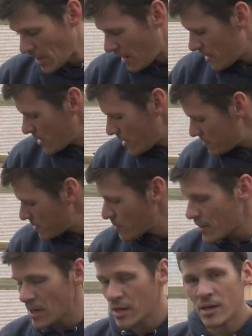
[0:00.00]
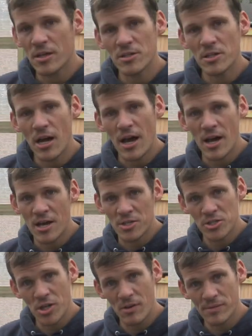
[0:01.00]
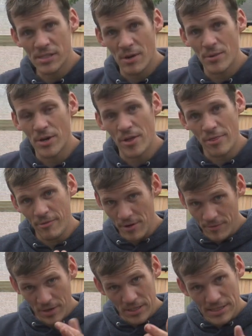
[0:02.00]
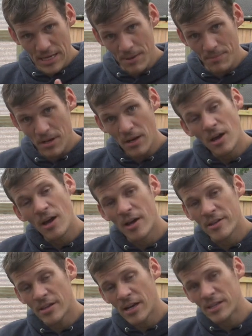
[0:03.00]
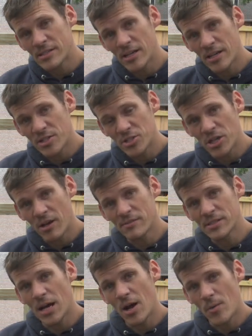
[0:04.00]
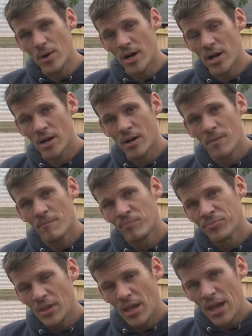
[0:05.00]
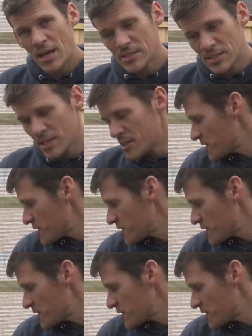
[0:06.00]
ended up doing shelves that were 3-foot deep, and then I did shelves that were 18